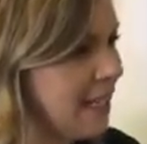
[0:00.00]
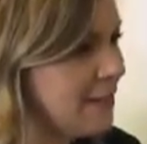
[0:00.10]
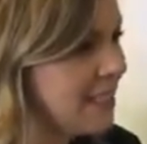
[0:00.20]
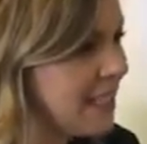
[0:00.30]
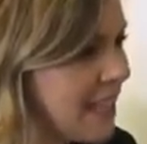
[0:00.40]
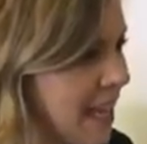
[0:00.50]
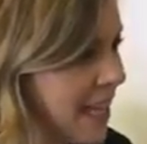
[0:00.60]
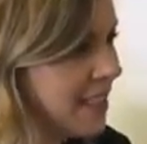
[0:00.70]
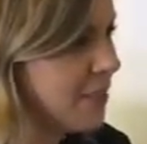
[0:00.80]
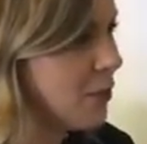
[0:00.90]
I said,
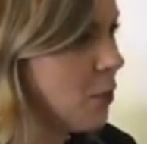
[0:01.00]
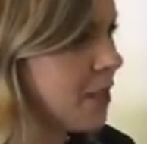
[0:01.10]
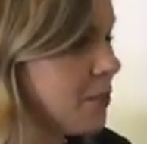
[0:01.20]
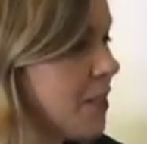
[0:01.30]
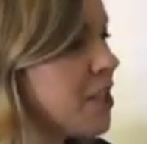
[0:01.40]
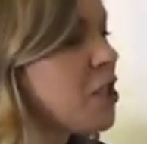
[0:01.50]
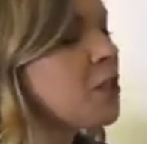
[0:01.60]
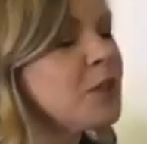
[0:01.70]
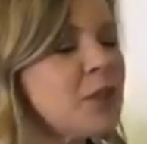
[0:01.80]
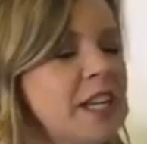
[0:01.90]
yes, of course, but it's a
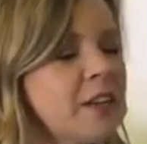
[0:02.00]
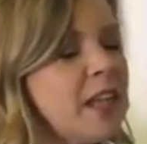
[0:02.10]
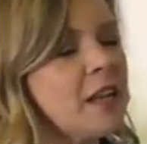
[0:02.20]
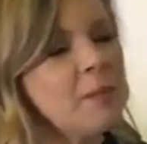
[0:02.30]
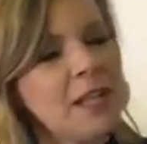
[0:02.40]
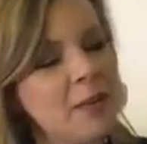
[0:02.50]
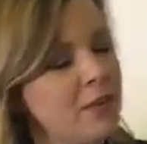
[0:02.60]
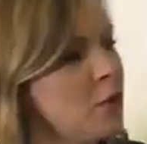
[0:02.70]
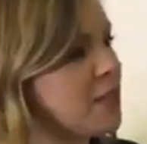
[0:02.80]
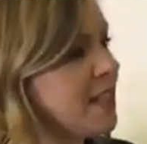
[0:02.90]
$300 pillow. And
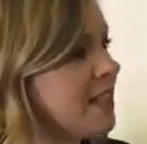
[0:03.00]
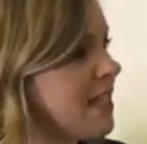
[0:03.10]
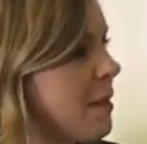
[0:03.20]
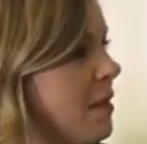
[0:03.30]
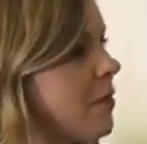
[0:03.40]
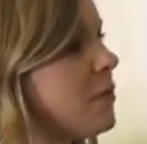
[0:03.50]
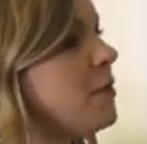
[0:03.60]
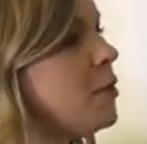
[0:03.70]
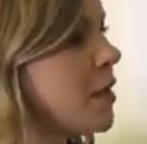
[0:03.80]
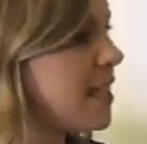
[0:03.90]
of course, at the time,
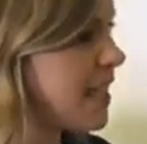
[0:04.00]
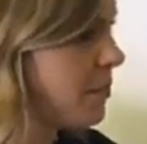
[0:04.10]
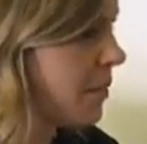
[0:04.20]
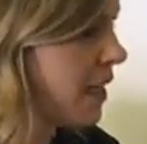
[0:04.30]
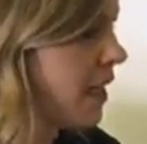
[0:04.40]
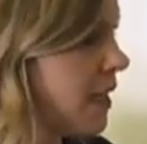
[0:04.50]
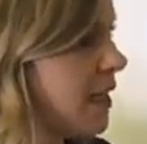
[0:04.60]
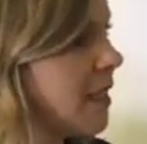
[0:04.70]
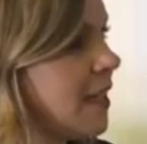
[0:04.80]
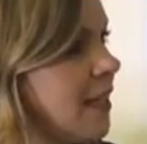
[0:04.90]
everyone was trying to save money.
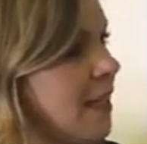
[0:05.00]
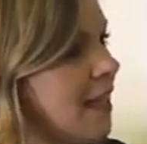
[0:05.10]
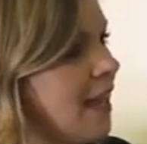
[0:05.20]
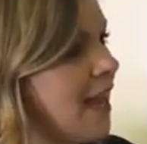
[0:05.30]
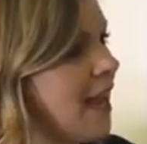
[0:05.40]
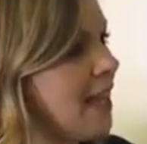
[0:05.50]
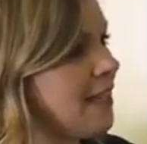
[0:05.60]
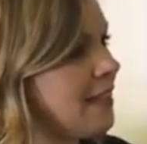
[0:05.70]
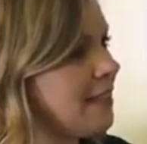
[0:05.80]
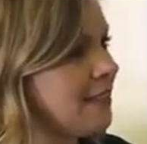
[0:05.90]

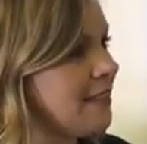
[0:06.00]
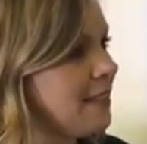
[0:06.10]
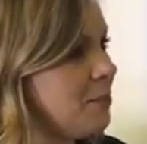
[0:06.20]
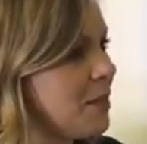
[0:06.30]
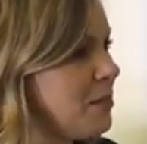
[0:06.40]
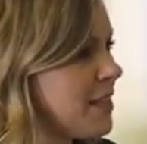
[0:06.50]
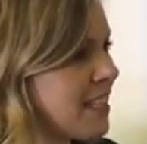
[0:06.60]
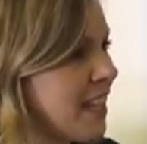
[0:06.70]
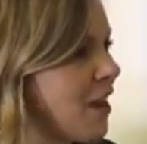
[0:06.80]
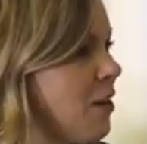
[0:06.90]
And I'm
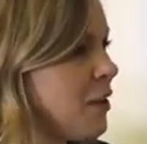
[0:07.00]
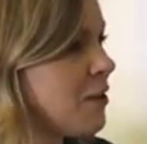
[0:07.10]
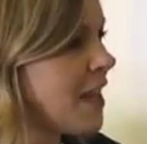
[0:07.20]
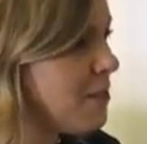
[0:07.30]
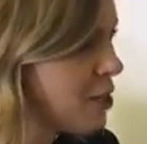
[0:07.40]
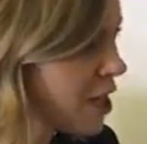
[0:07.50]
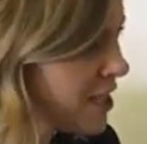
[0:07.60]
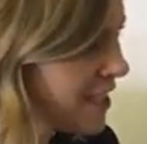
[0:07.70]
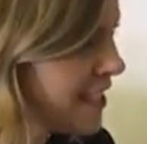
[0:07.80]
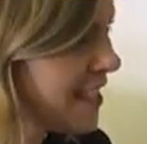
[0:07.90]
just like, oh, you're
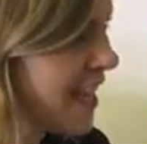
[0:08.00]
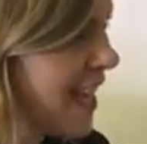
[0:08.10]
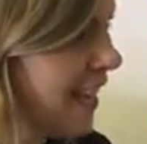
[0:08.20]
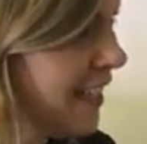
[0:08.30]
sabotaging the design.